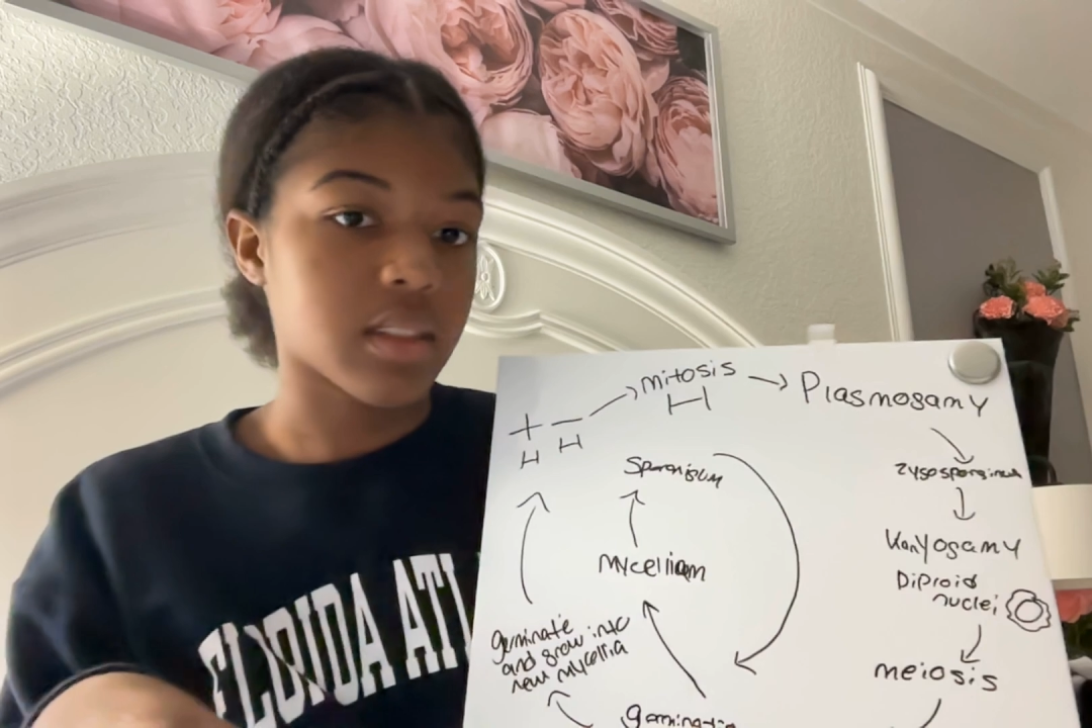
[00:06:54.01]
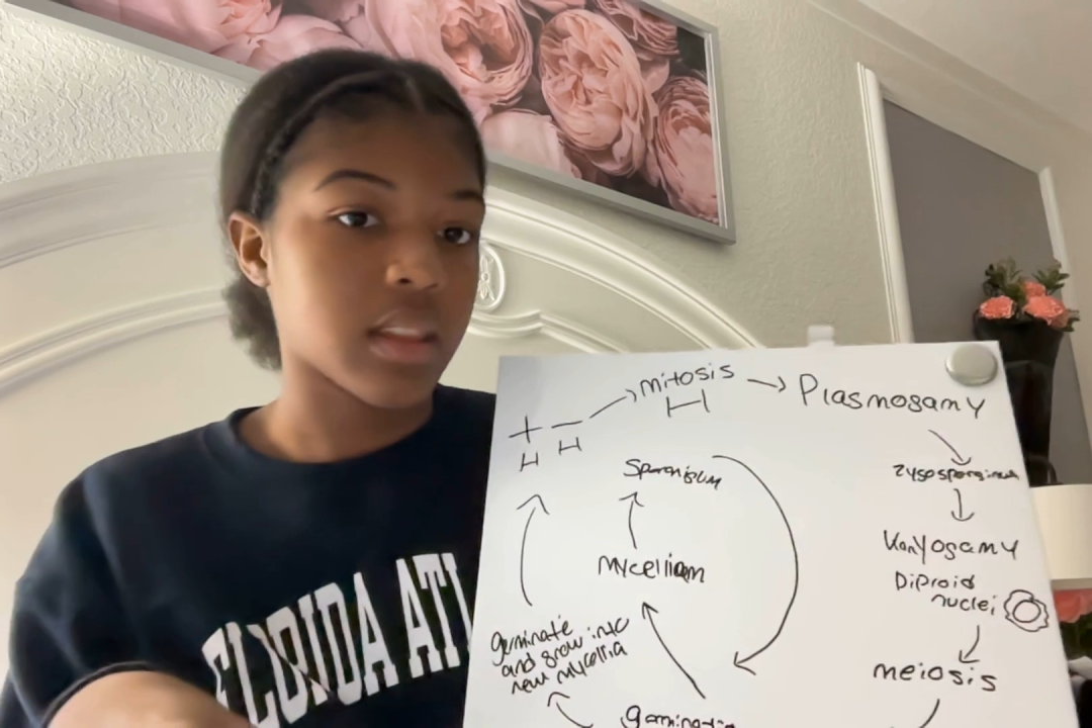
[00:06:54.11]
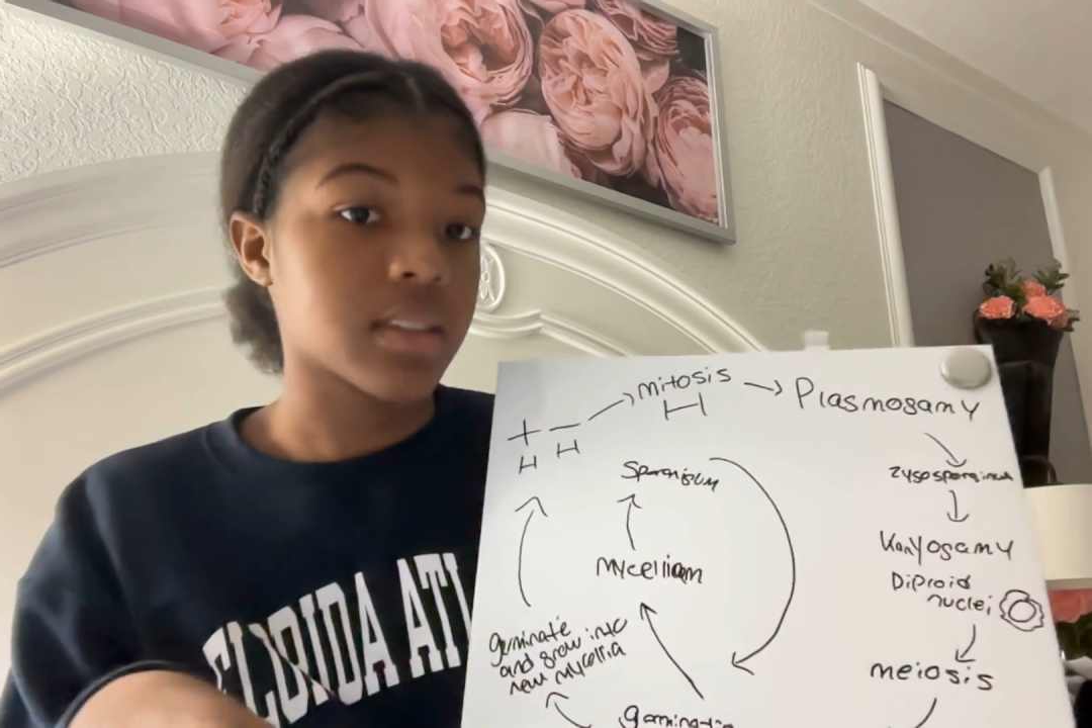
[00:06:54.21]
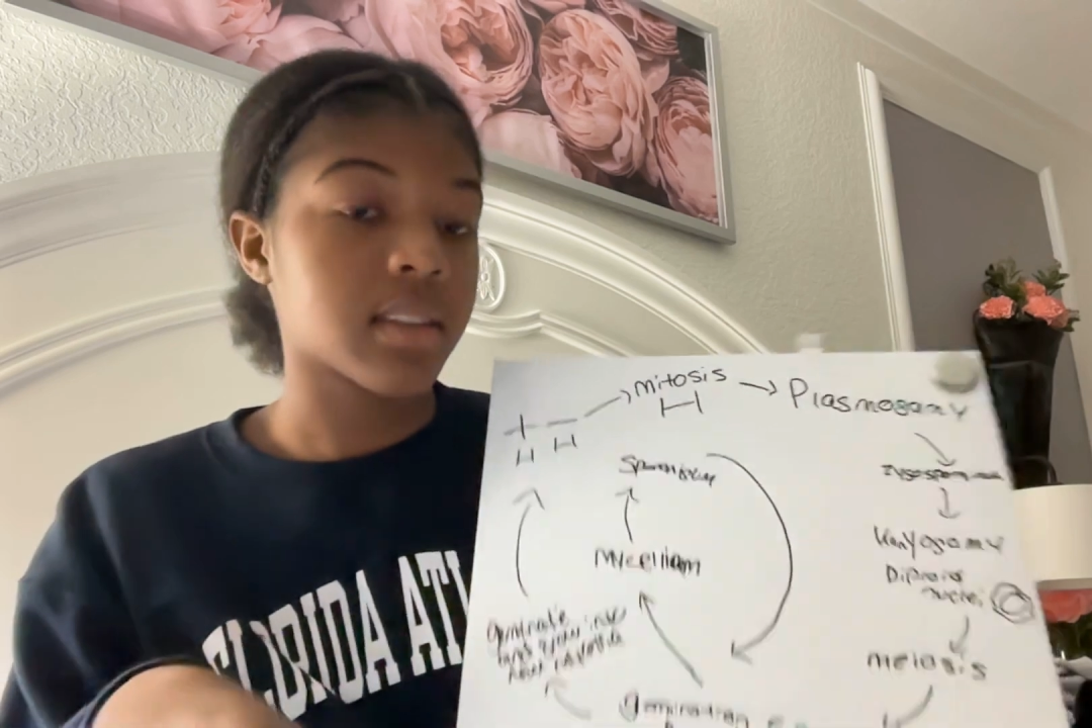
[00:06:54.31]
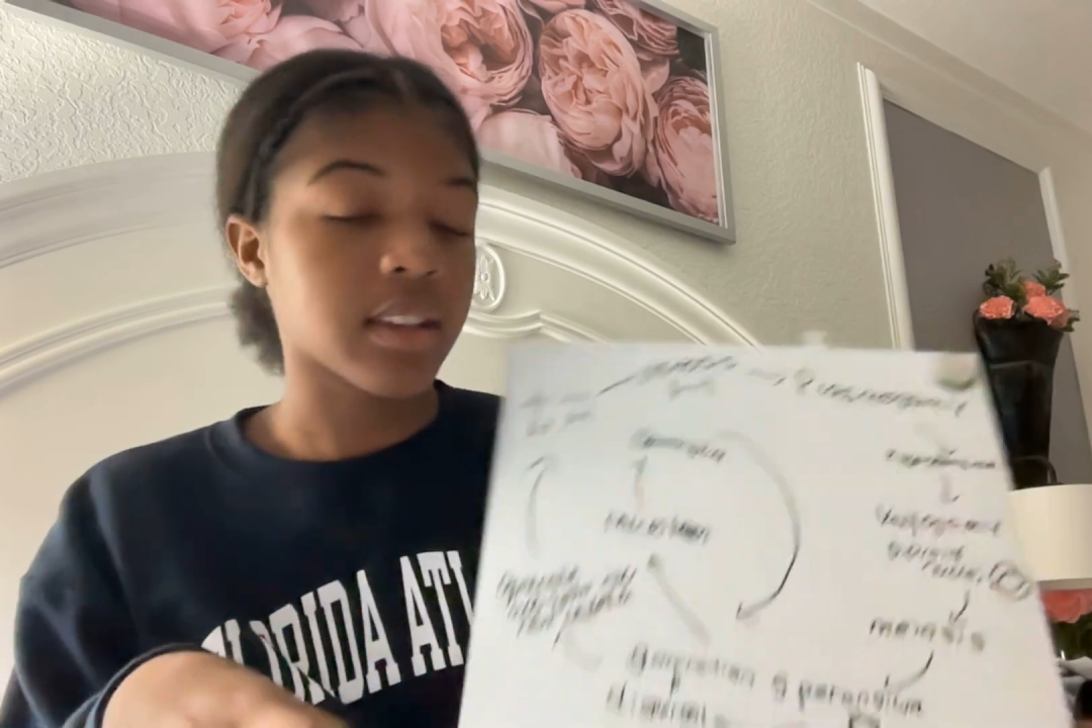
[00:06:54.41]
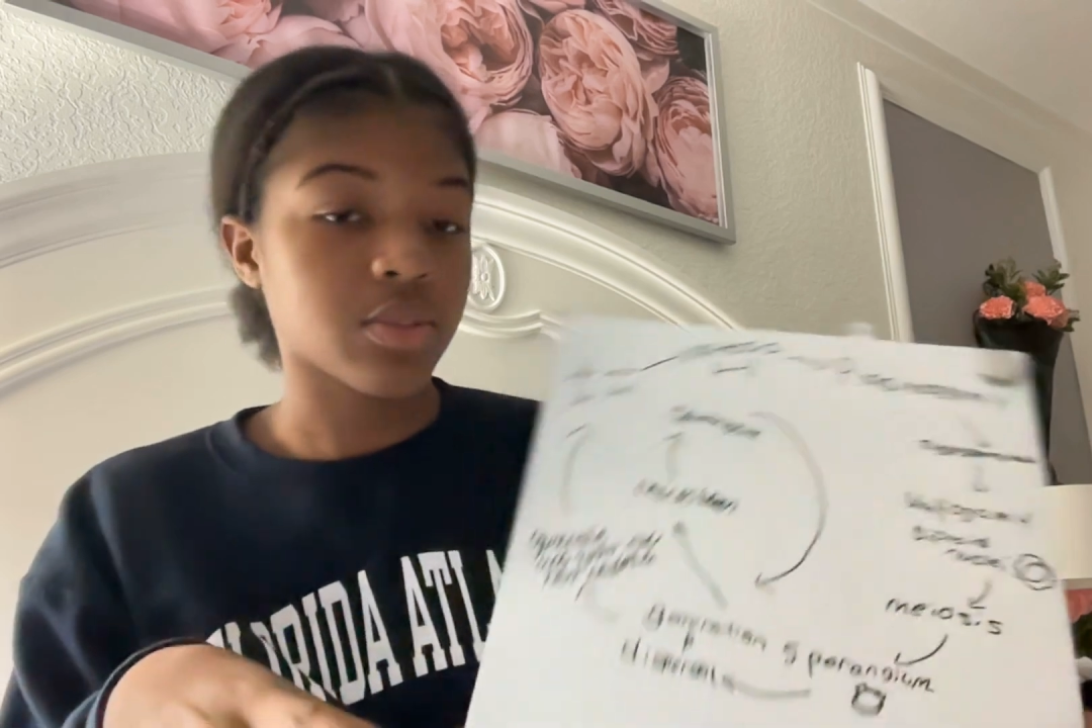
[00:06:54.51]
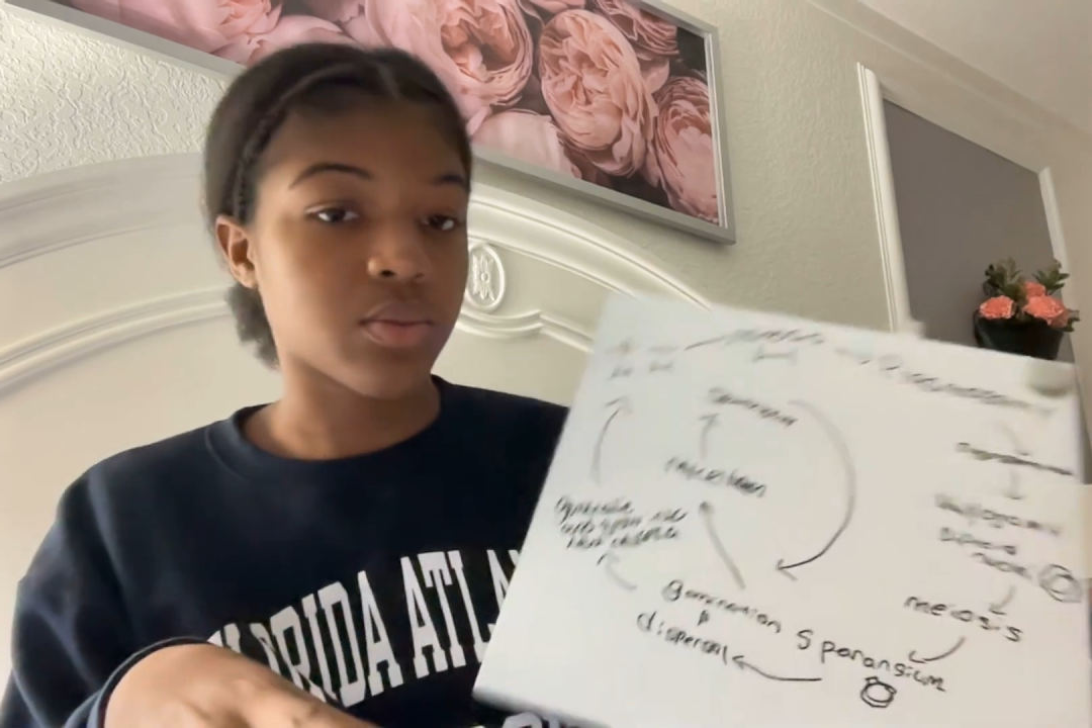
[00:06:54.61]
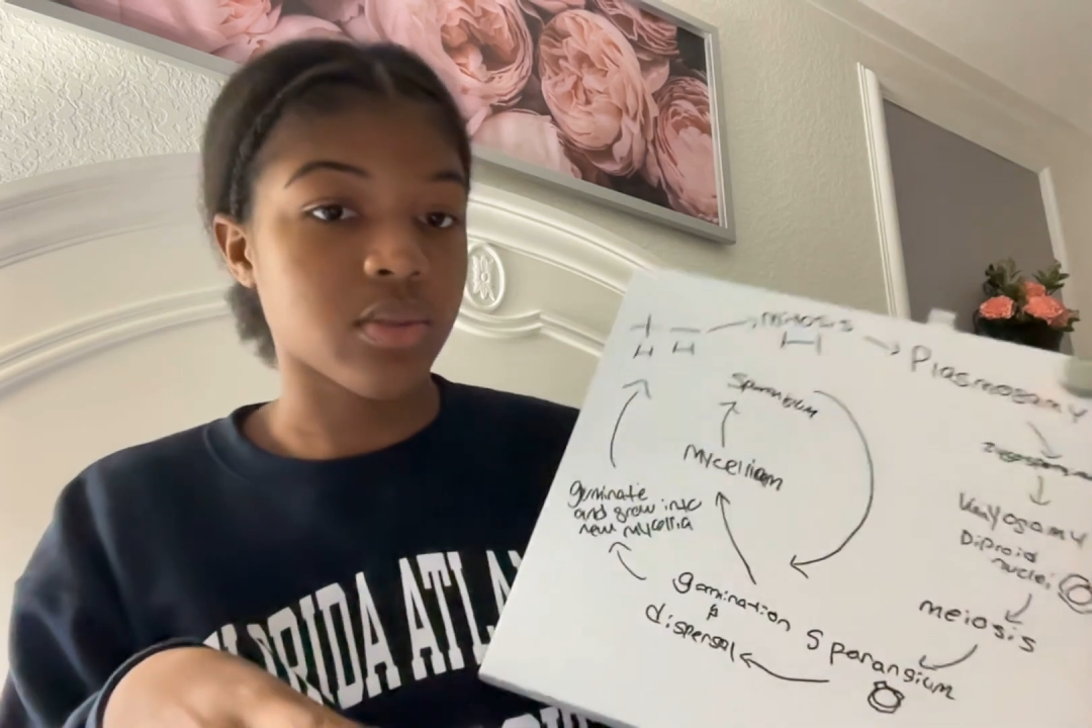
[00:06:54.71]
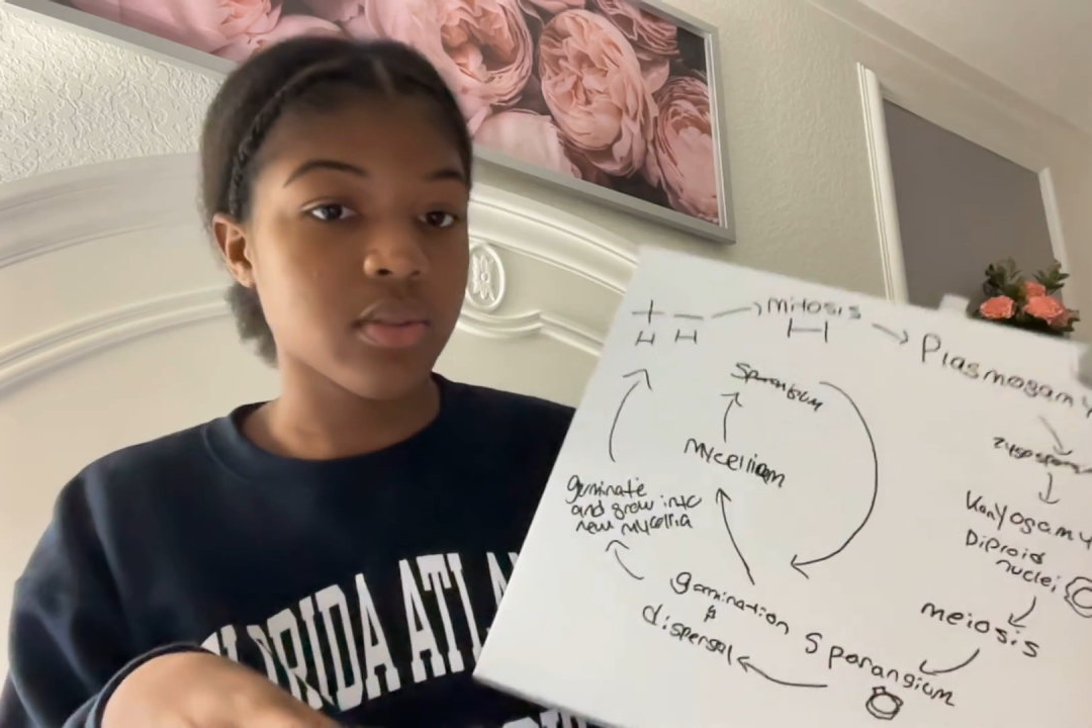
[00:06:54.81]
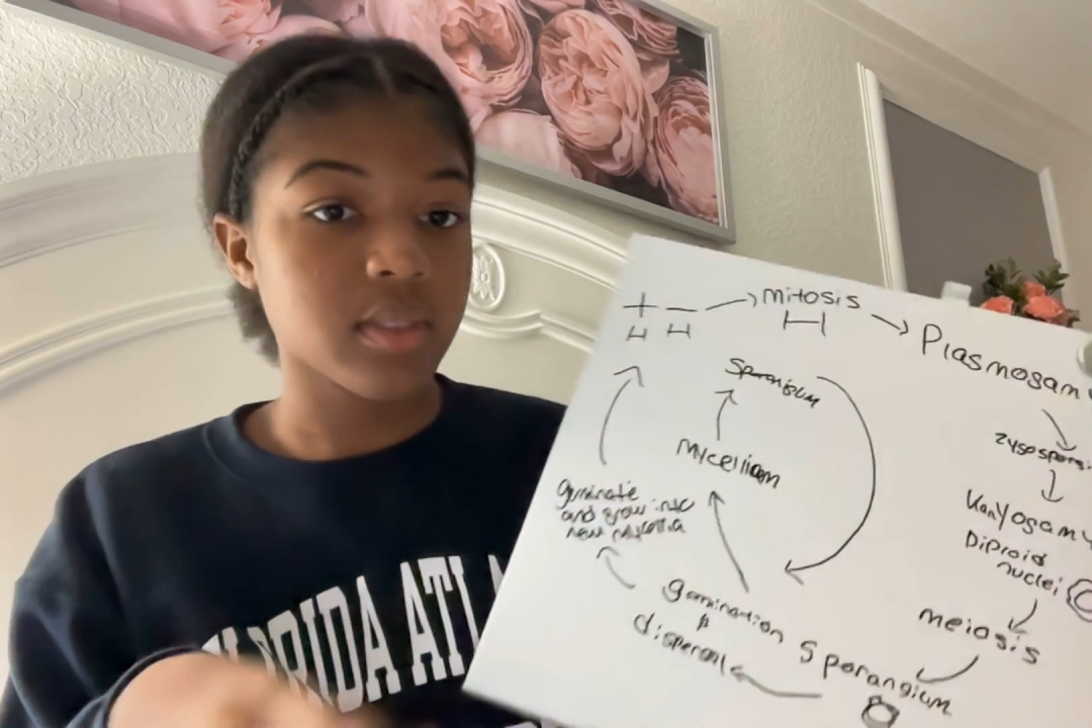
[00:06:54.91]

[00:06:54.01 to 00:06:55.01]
sexual.